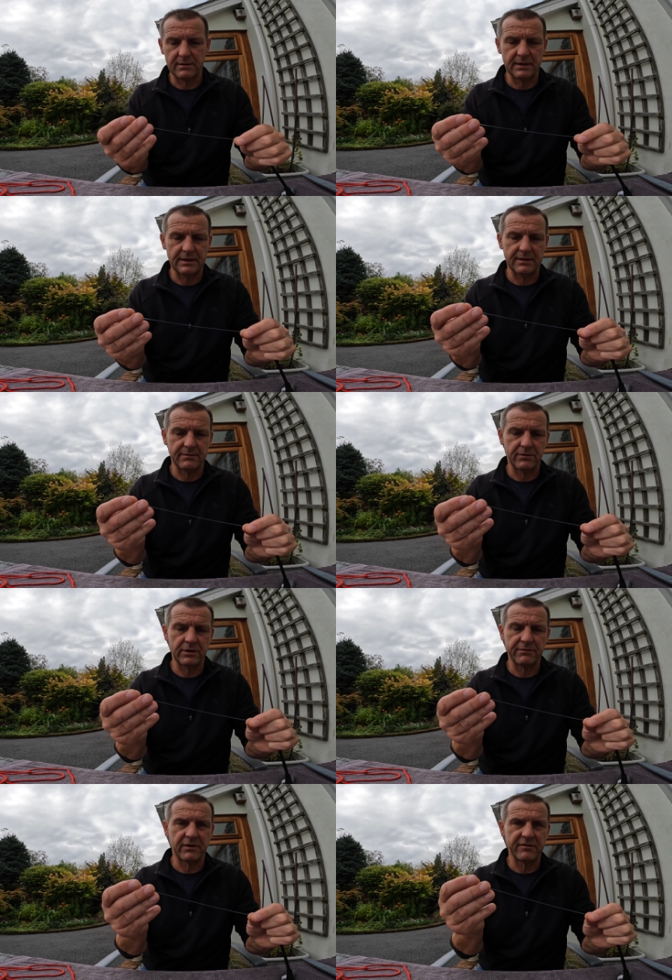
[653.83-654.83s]
uh,
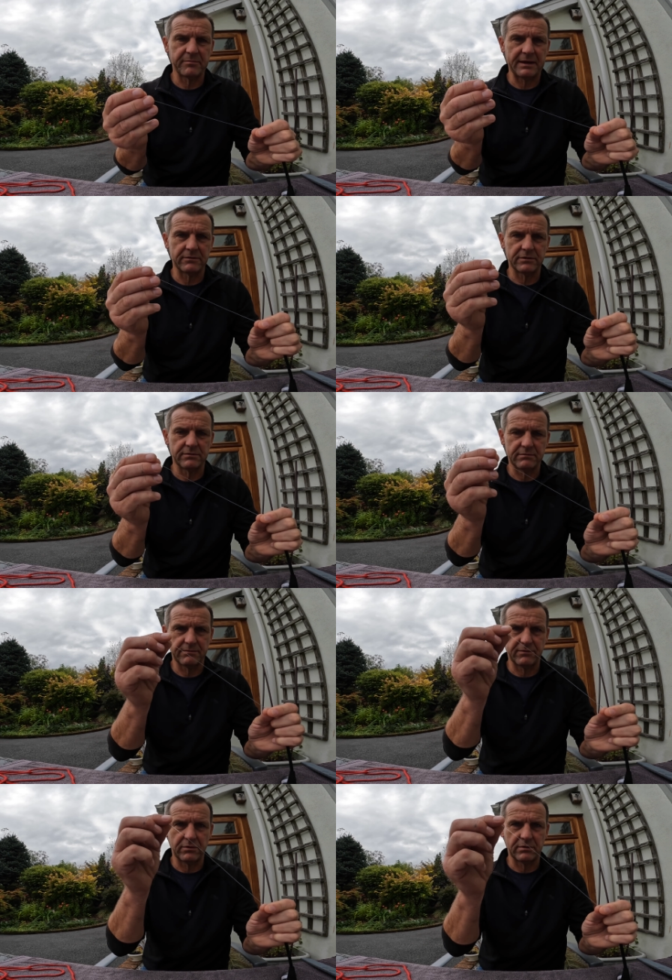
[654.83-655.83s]
thirty-five pound
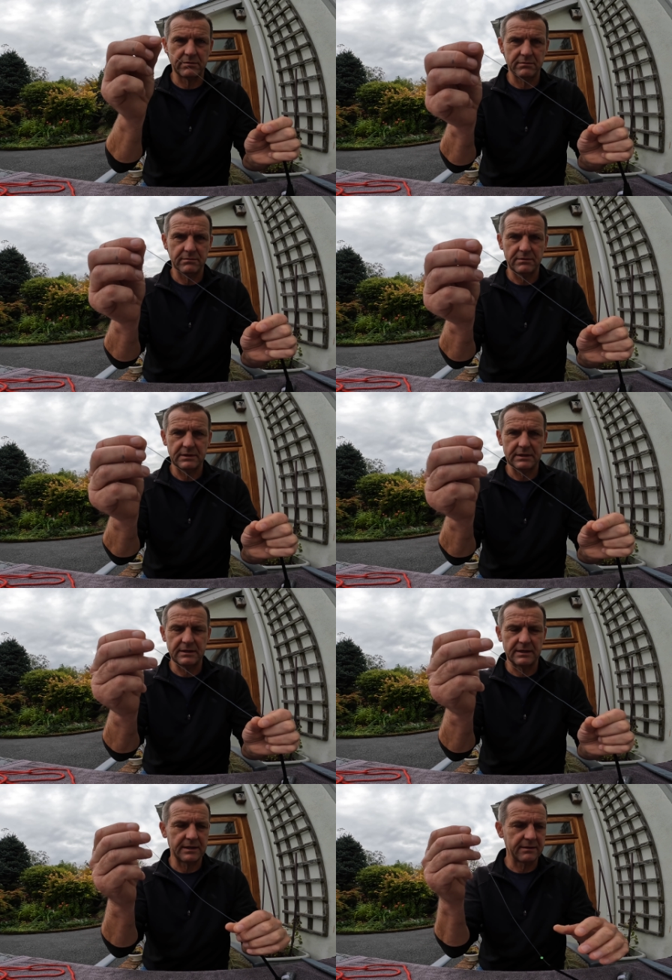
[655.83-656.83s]
for
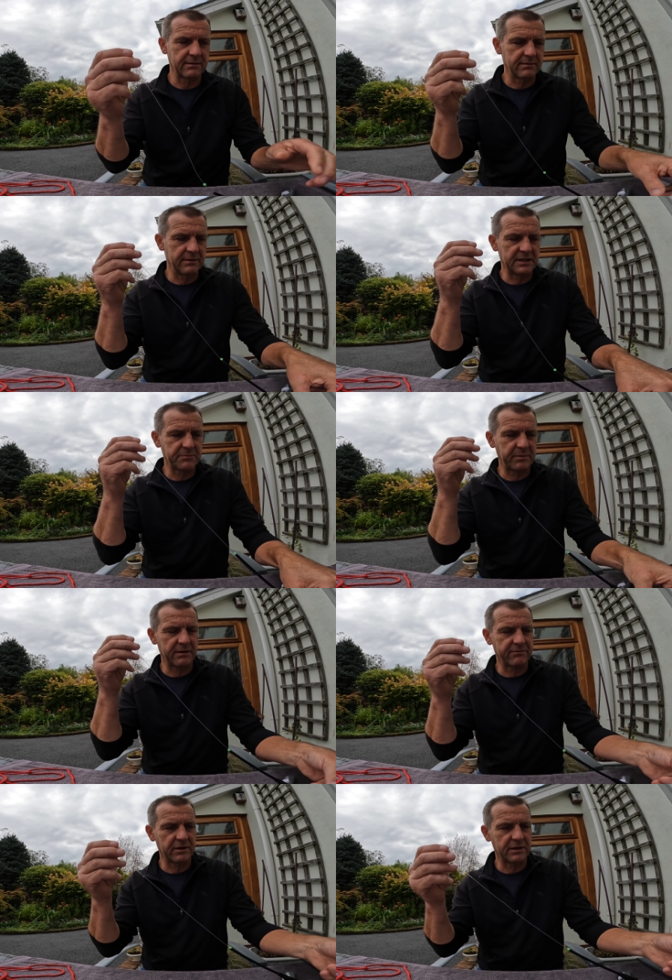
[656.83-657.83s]
uh, this
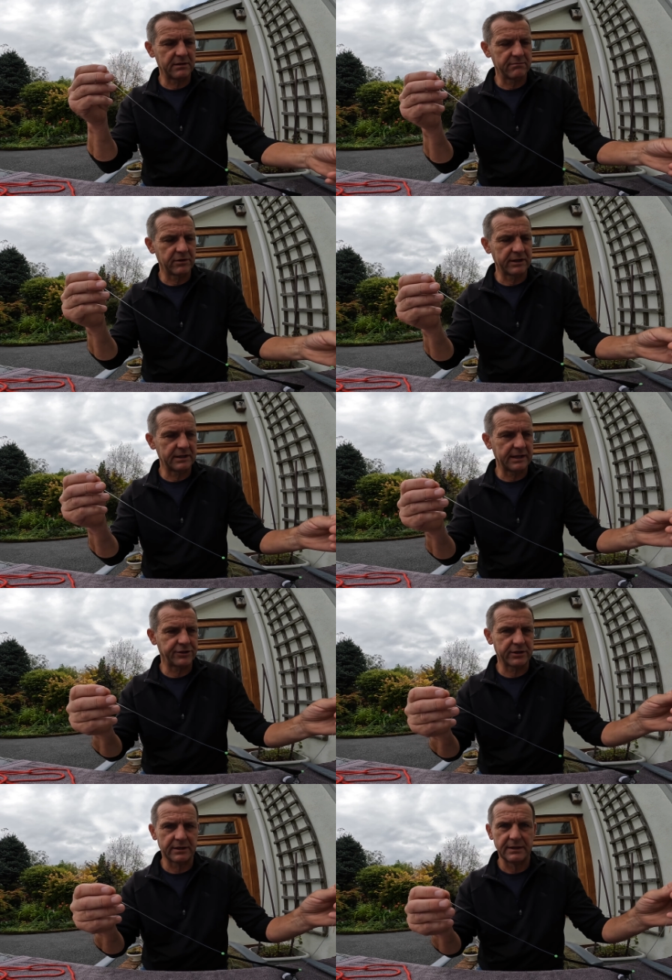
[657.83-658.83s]
bit of the running
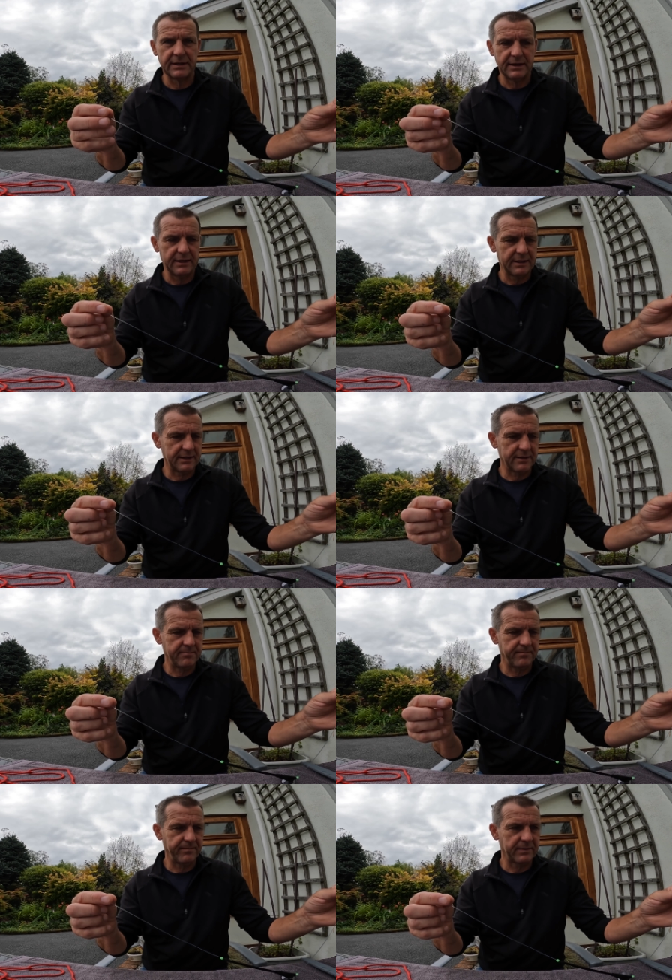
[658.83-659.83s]
ledger,
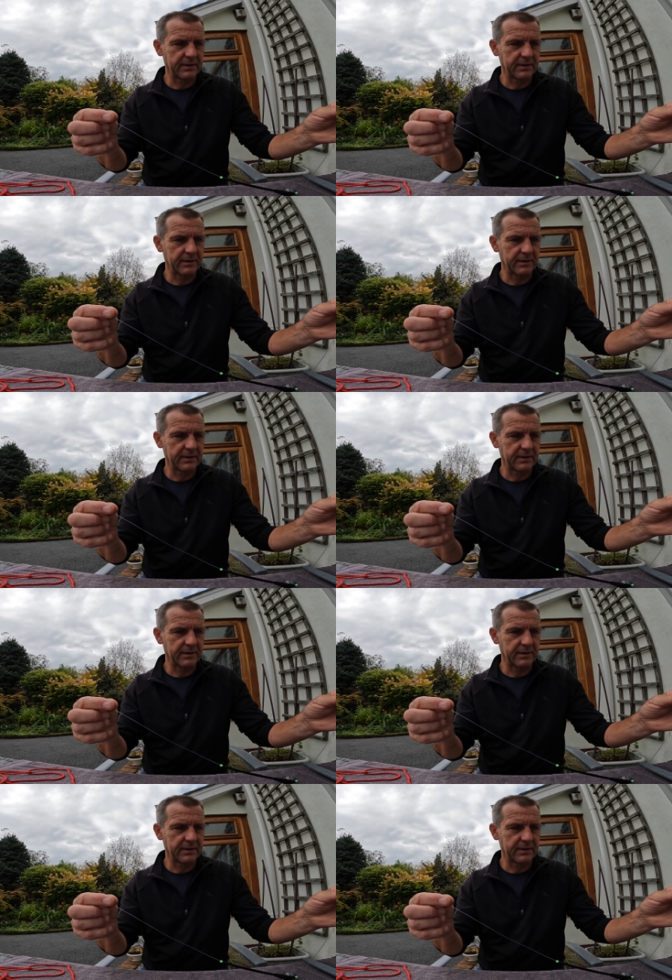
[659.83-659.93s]
um,